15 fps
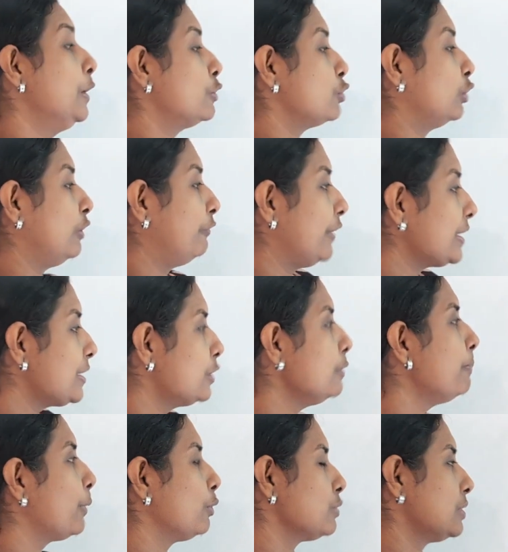So the first
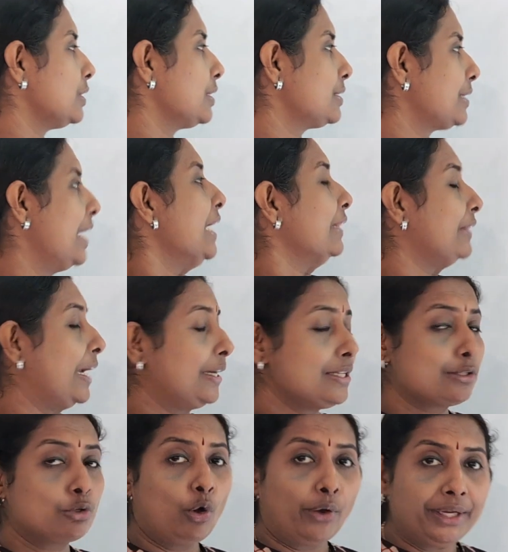process that
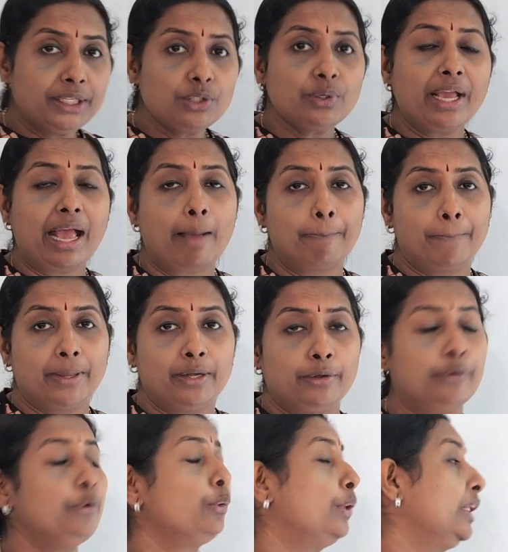is going to
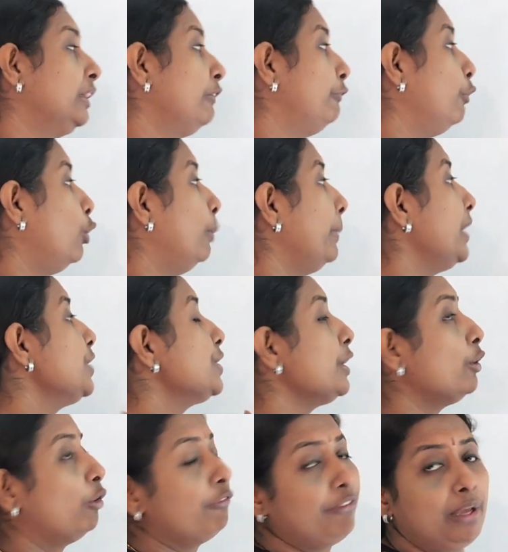happen during the
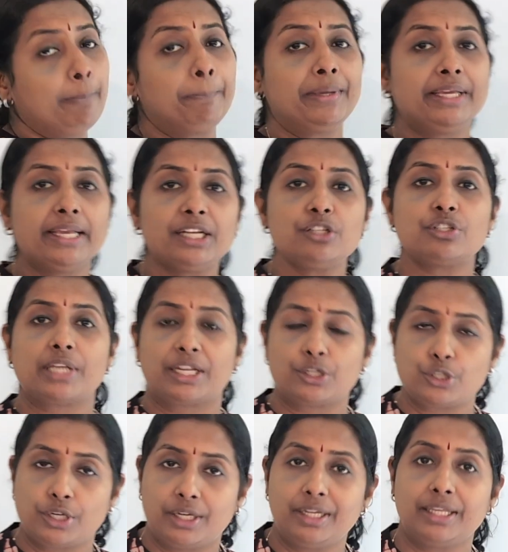formation of a PN
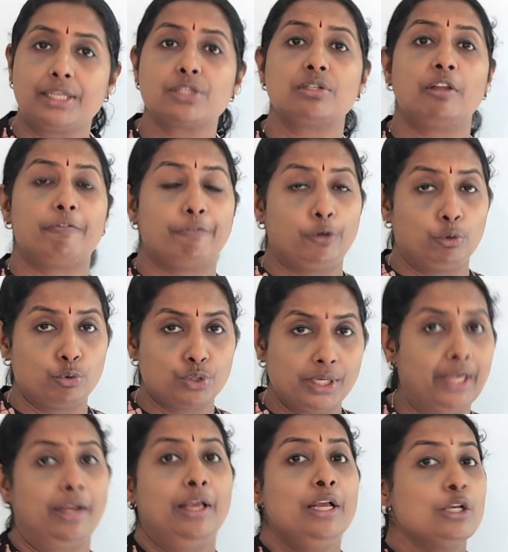junction is
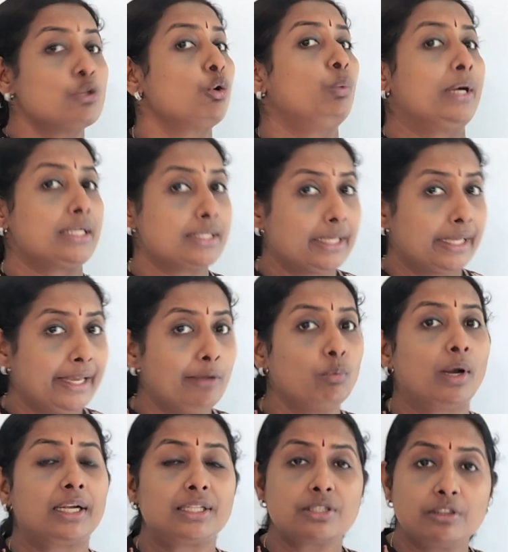diffusion. So once again,
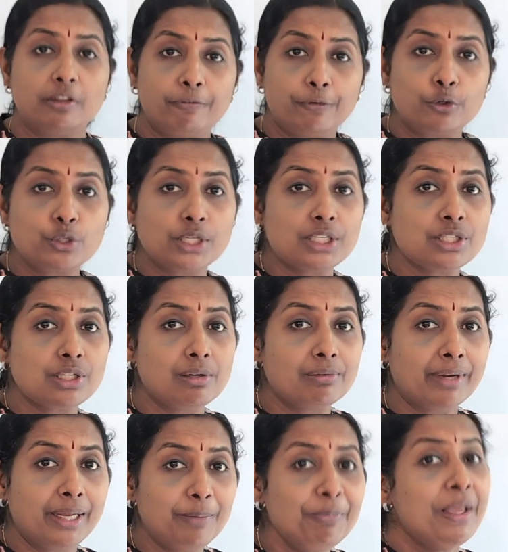what is diffusion,
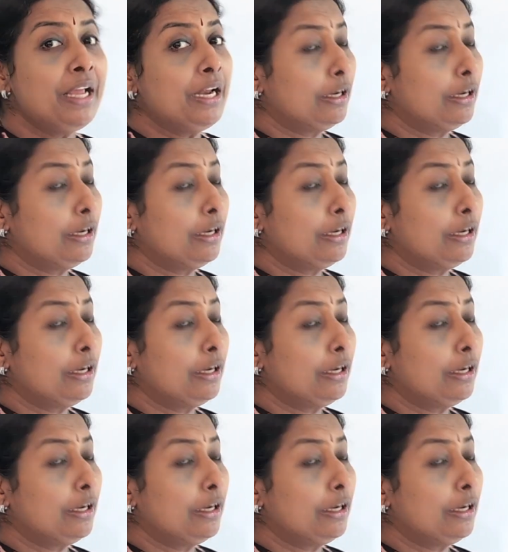children?